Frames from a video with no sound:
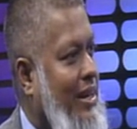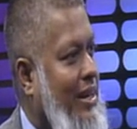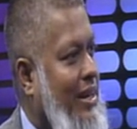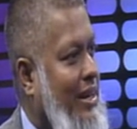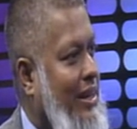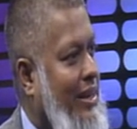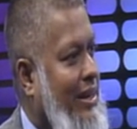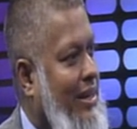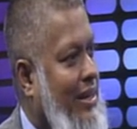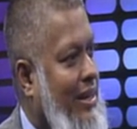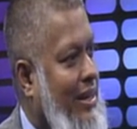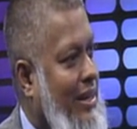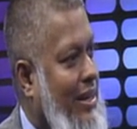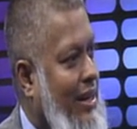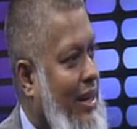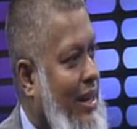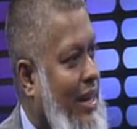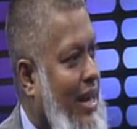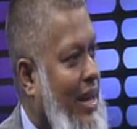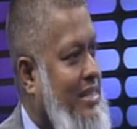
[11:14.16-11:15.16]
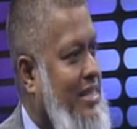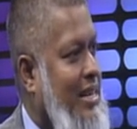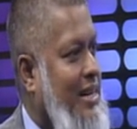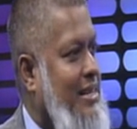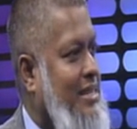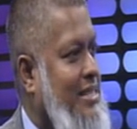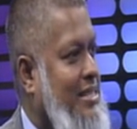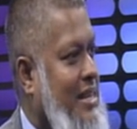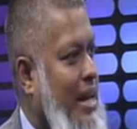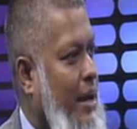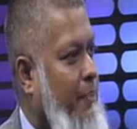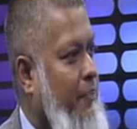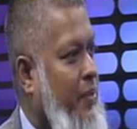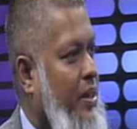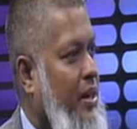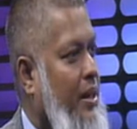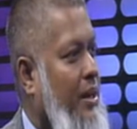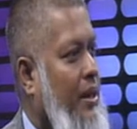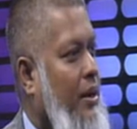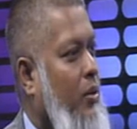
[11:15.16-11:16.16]
the exit stamp.
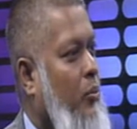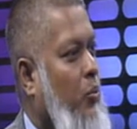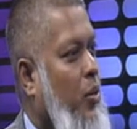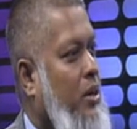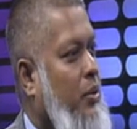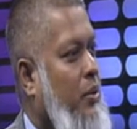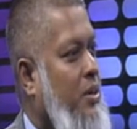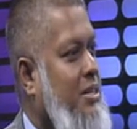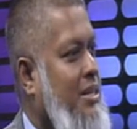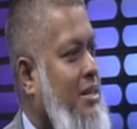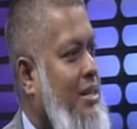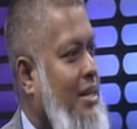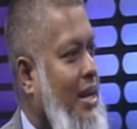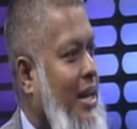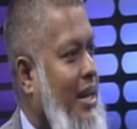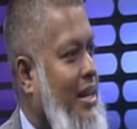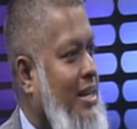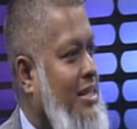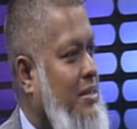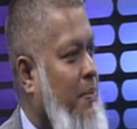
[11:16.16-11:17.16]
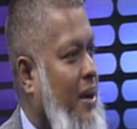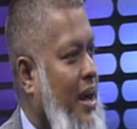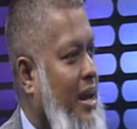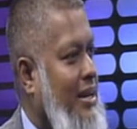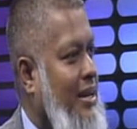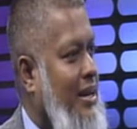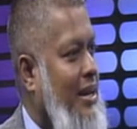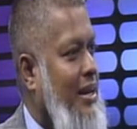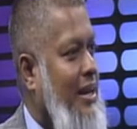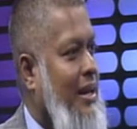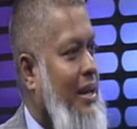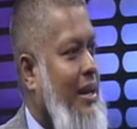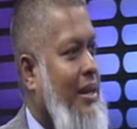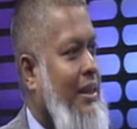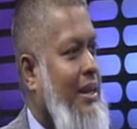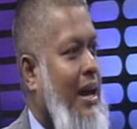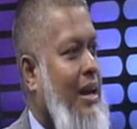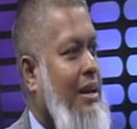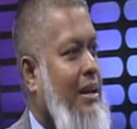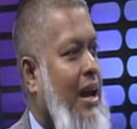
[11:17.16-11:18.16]
What was in his mind?
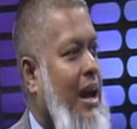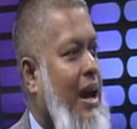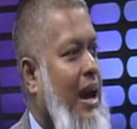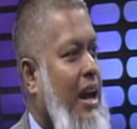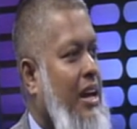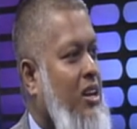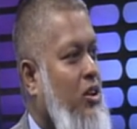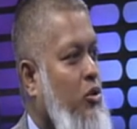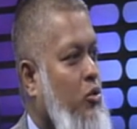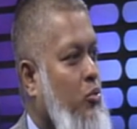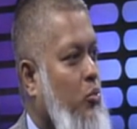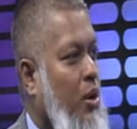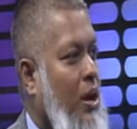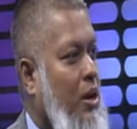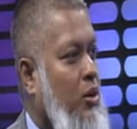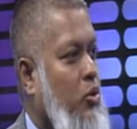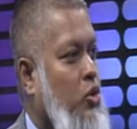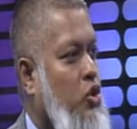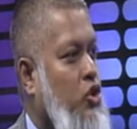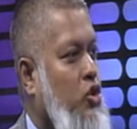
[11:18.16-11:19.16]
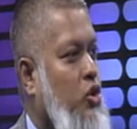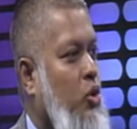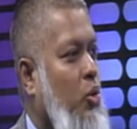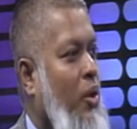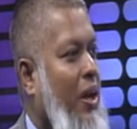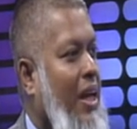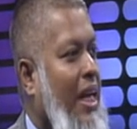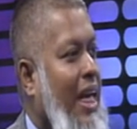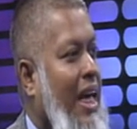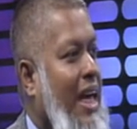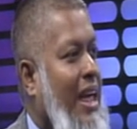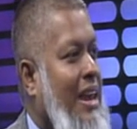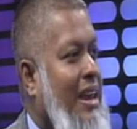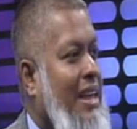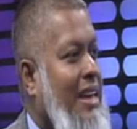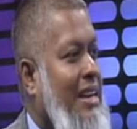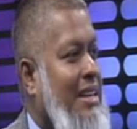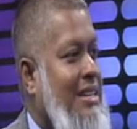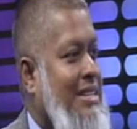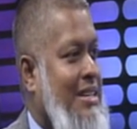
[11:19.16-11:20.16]
That I don't want to show
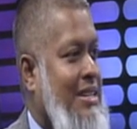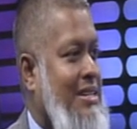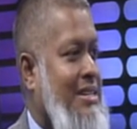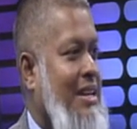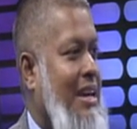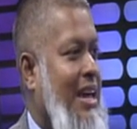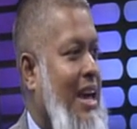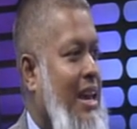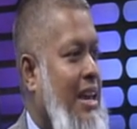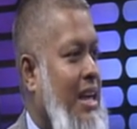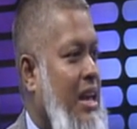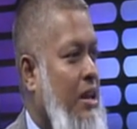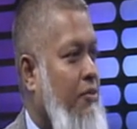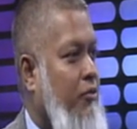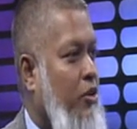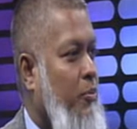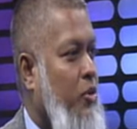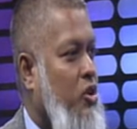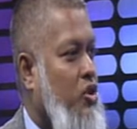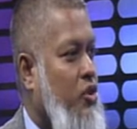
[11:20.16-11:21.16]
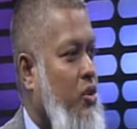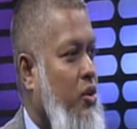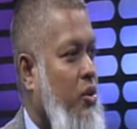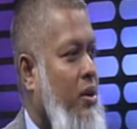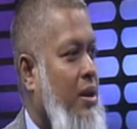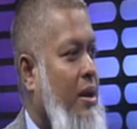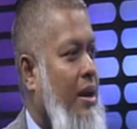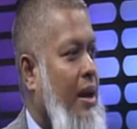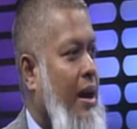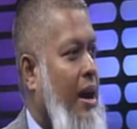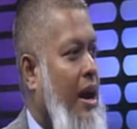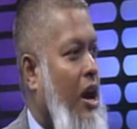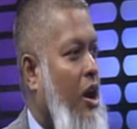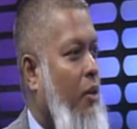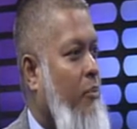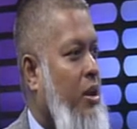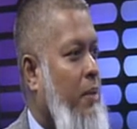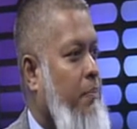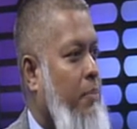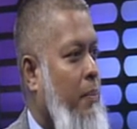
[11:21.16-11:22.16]
any data, any information, how
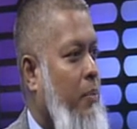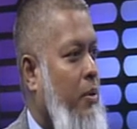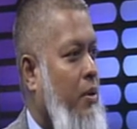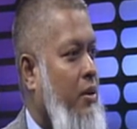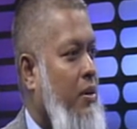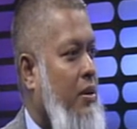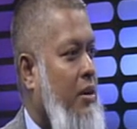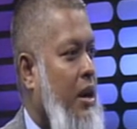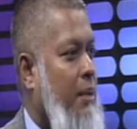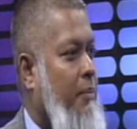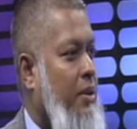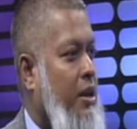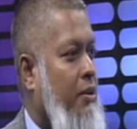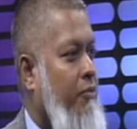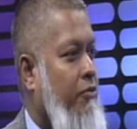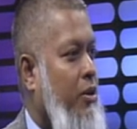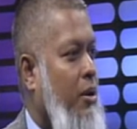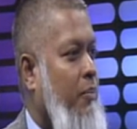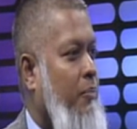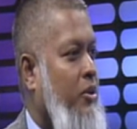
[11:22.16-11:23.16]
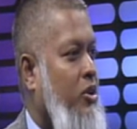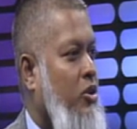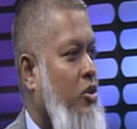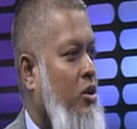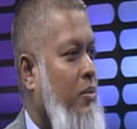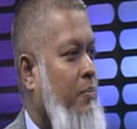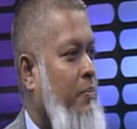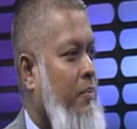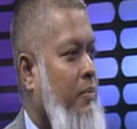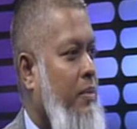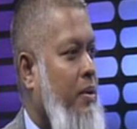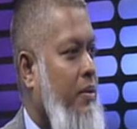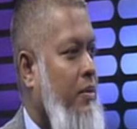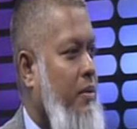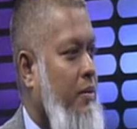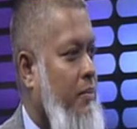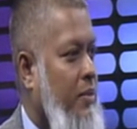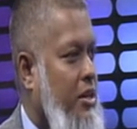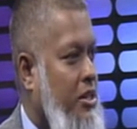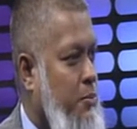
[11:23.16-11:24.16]
many people are coming from Europe,
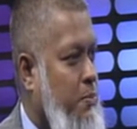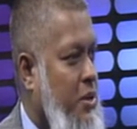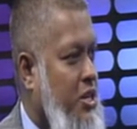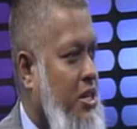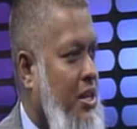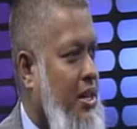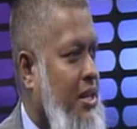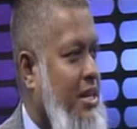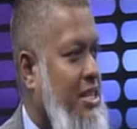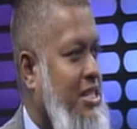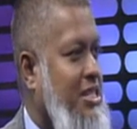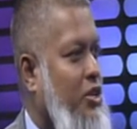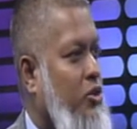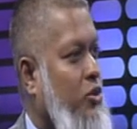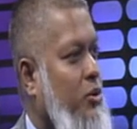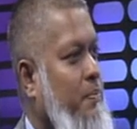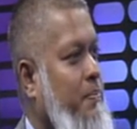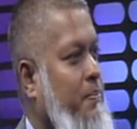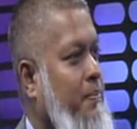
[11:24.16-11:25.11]
especially East Europe.